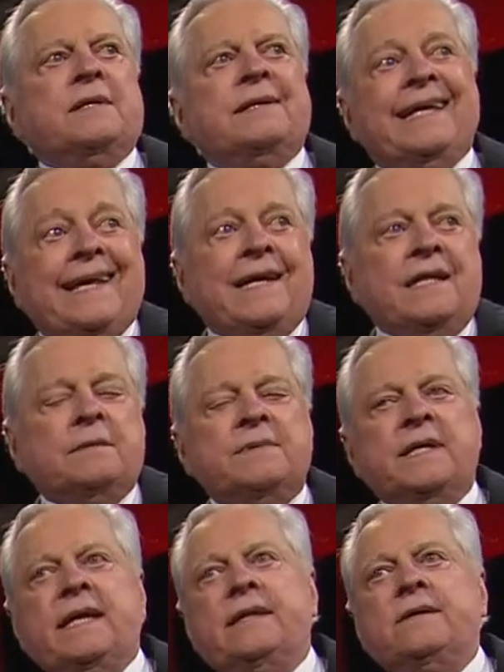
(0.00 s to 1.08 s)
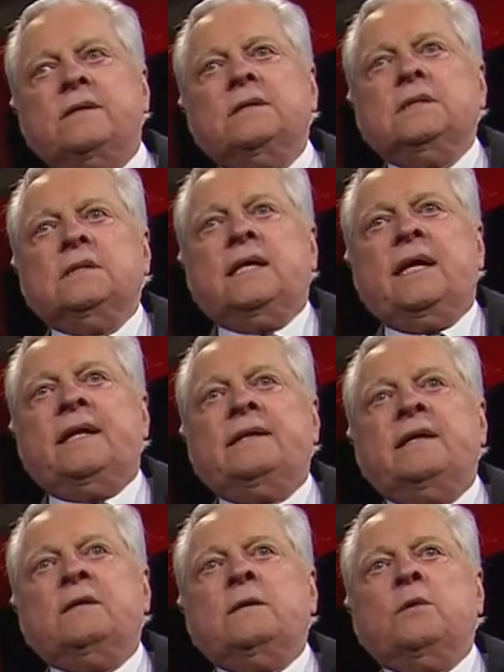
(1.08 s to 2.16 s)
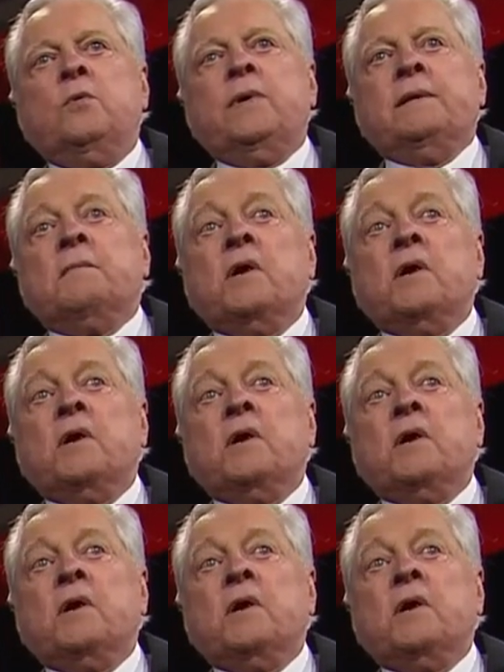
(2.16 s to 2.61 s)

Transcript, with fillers: in getting them together. And then when